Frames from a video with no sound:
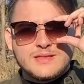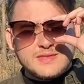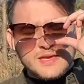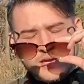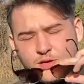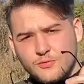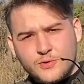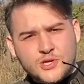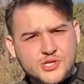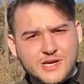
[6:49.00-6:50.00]
Taking a
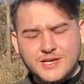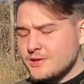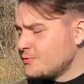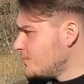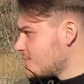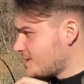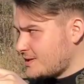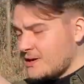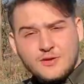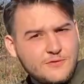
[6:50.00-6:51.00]
wrist shot with a
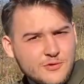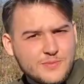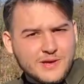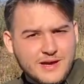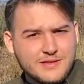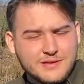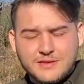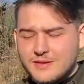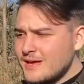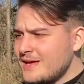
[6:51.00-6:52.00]
stunning view behind it
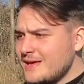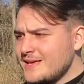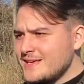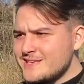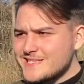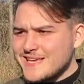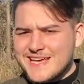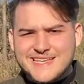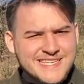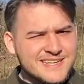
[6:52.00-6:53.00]
is
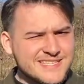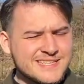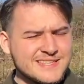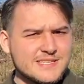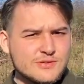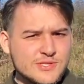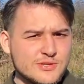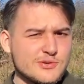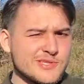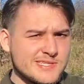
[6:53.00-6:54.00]
as innocent as using
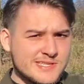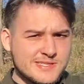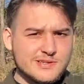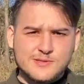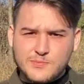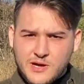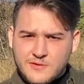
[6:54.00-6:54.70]
your sister's pug